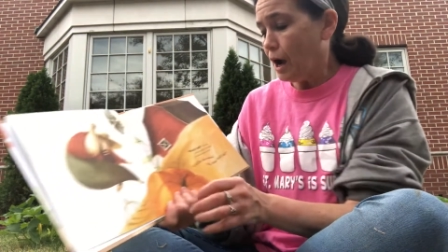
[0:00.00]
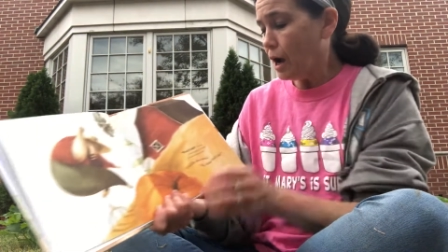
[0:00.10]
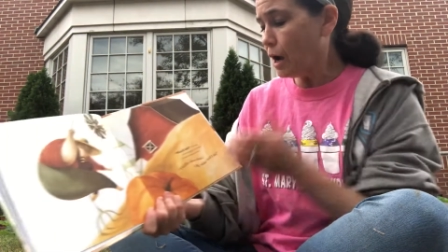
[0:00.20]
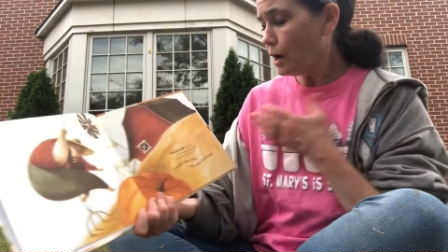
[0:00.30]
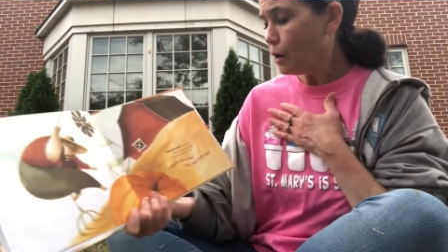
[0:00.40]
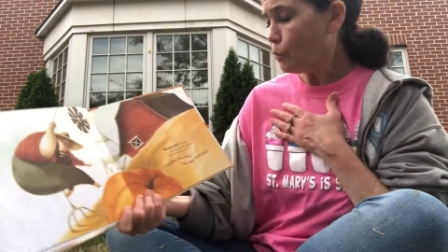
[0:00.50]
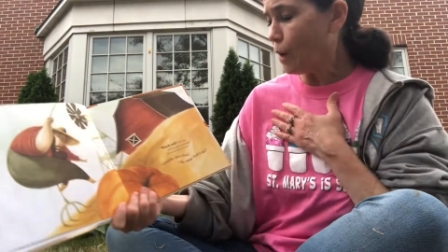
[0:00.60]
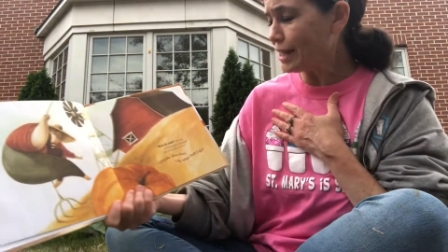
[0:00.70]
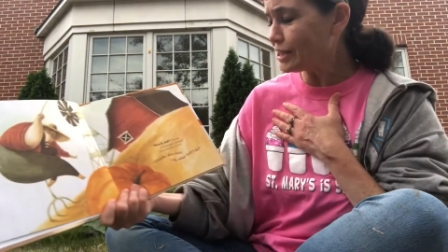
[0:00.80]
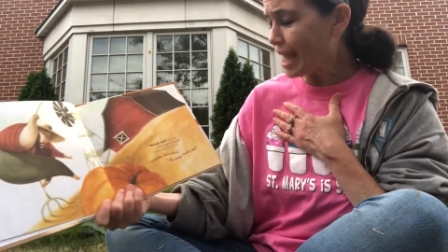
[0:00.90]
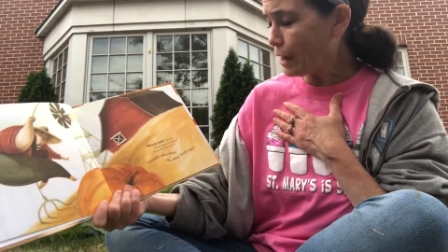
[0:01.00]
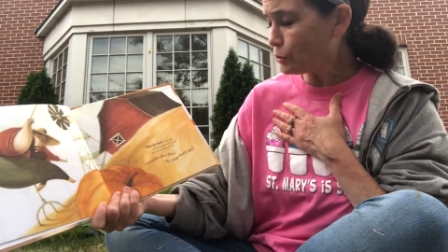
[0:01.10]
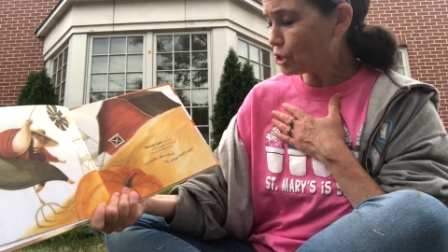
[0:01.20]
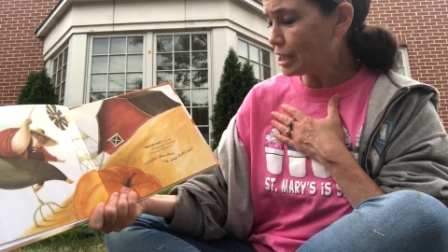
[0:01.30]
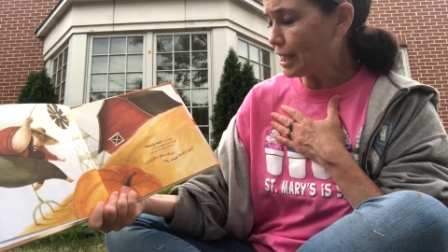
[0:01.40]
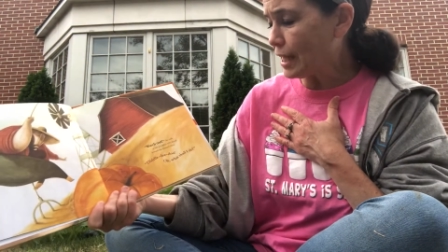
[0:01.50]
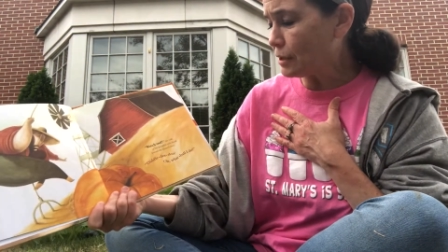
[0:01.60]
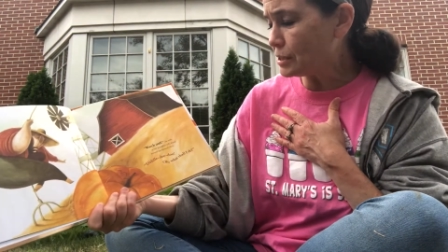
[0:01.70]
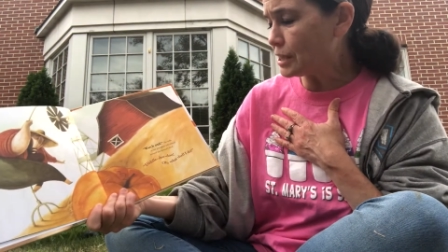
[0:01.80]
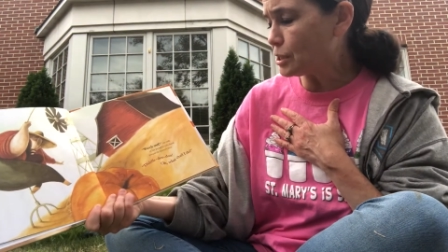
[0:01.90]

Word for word: Oh, watch out, she yells as